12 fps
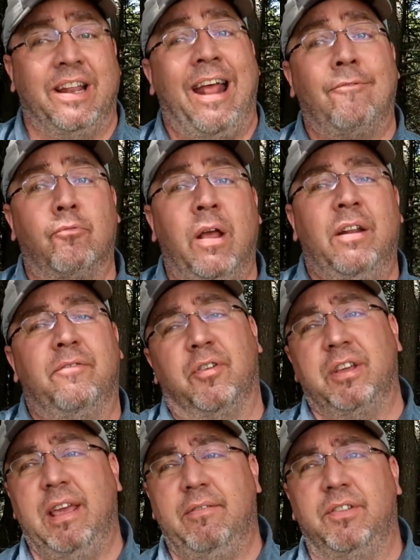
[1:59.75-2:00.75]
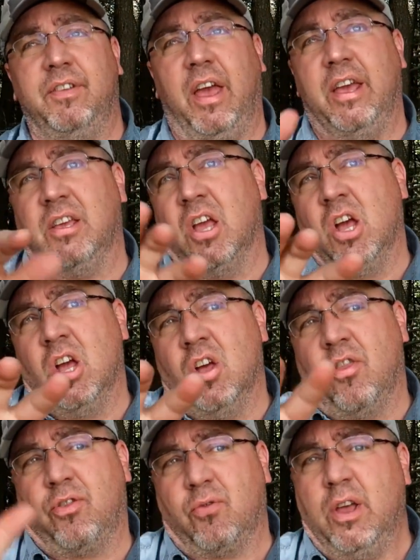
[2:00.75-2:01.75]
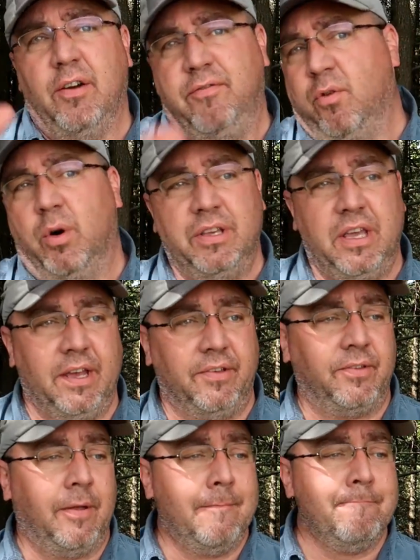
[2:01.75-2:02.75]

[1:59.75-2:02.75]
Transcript: and I ran it for give or take 3 or 4 years.